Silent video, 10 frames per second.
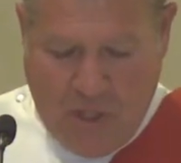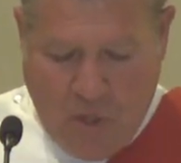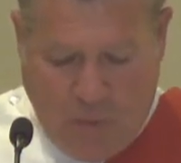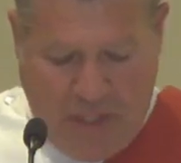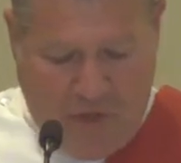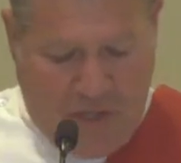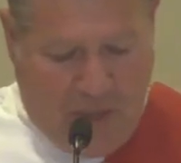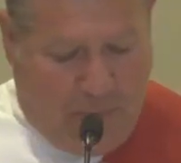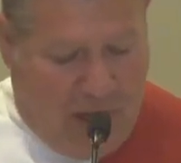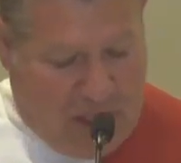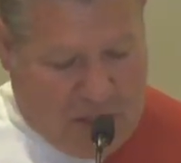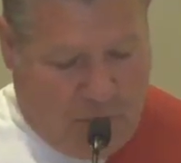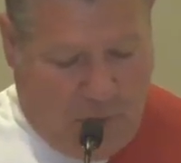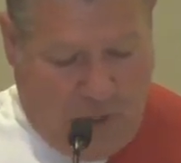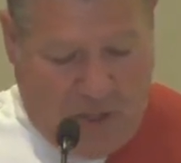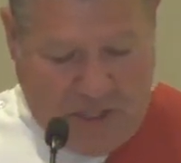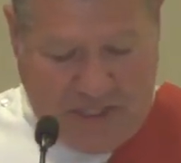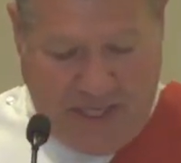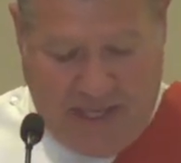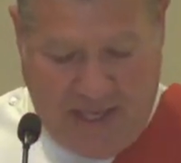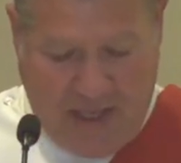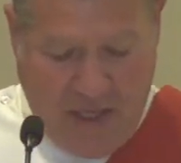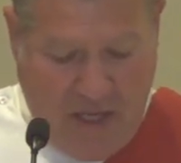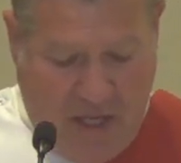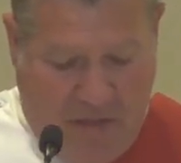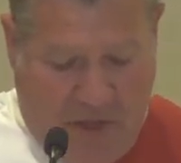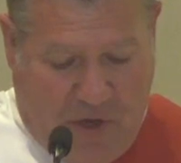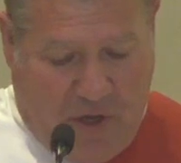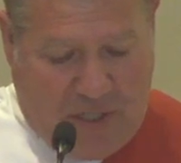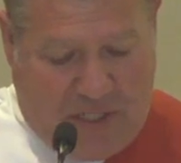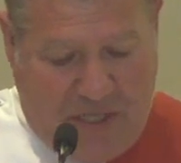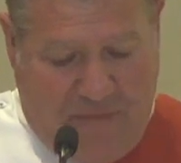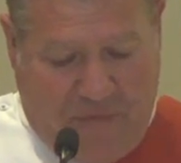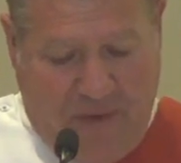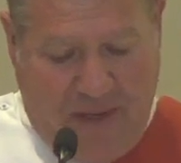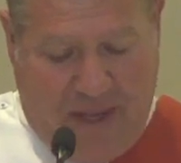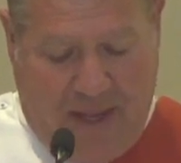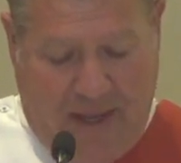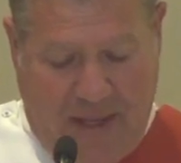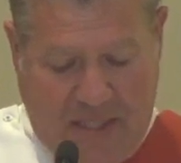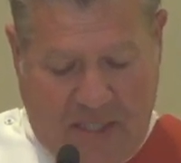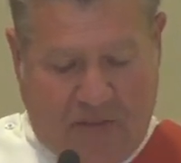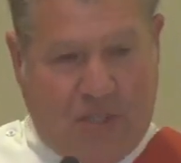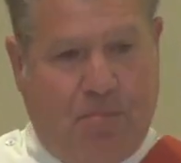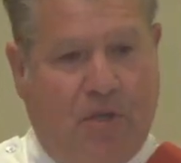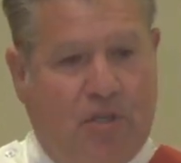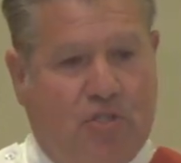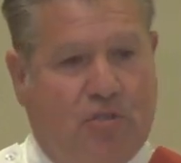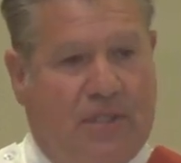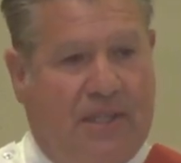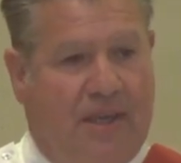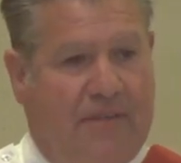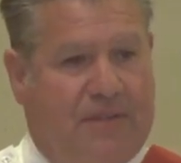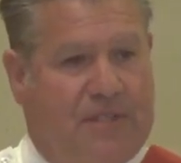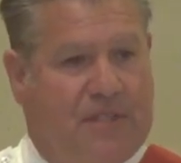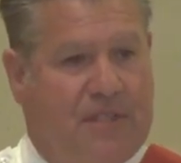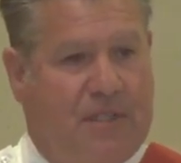We hear the Apostle Paul say, There are different kinds of spiritual gifts